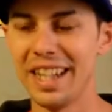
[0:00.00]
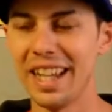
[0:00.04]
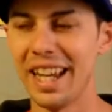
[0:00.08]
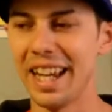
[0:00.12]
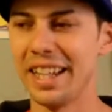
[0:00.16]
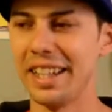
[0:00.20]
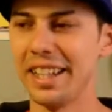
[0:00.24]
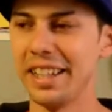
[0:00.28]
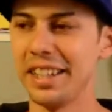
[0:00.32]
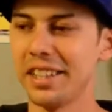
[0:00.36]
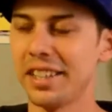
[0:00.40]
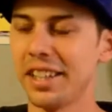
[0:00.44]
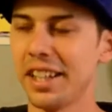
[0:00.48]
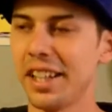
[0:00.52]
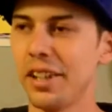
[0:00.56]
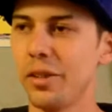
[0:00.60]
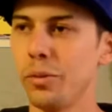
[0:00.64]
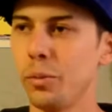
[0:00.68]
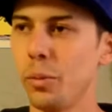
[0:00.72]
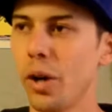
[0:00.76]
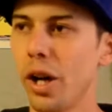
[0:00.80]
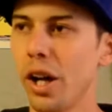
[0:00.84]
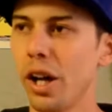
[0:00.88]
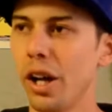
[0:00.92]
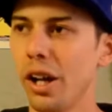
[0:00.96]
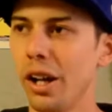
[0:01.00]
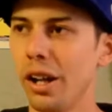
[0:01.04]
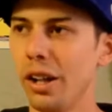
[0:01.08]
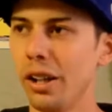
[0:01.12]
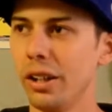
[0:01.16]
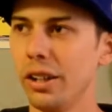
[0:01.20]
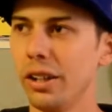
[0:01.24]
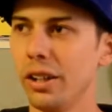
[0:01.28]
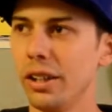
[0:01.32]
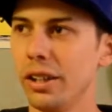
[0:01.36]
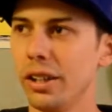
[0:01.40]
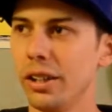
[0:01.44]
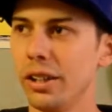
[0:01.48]
And he said,
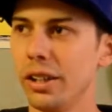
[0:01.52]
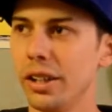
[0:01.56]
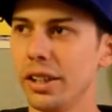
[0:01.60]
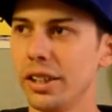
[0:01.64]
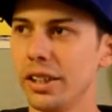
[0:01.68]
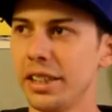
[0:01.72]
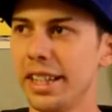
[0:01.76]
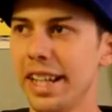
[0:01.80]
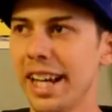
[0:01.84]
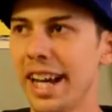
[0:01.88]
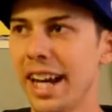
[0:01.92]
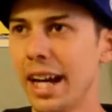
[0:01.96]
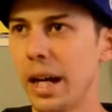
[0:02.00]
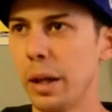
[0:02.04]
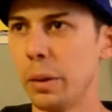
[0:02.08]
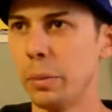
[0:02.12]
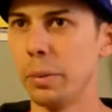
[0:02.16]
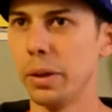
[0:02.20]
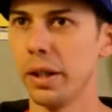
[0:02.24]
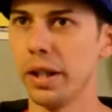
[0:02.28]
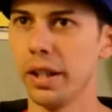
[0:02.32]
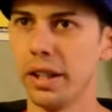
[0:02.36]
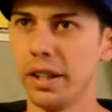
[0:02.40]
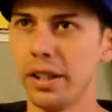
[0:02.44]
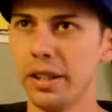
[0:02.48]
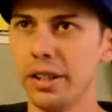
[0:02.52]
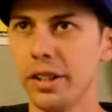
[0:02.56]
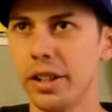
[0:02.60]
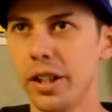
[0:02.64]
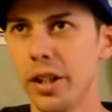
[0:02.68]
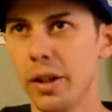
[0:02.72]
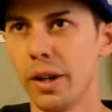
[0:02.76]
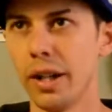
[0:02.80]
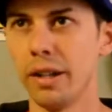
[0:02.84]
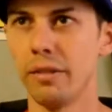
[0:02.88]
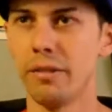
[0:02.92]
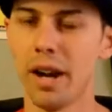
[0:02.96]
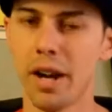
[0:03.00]
Well, yeah, but you
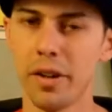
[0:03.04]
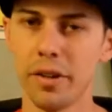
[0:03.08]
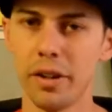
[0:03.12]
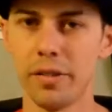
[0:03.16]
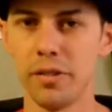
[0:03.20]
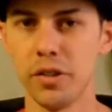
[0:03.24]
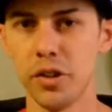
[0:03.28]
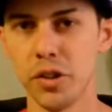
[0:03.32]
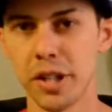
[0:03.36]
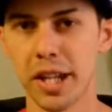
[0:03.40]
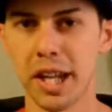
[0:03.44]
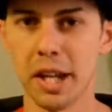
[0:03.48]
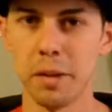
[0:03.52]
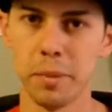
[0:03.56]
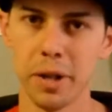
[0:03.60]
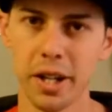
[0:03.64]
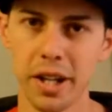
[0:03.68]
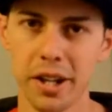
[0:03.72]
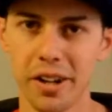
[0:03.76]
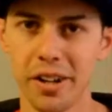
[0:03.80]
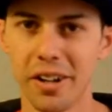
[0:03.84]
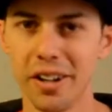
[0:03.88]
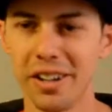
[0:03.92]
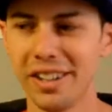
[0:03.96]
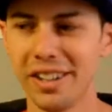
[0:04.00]
know, I'd rather if you came here.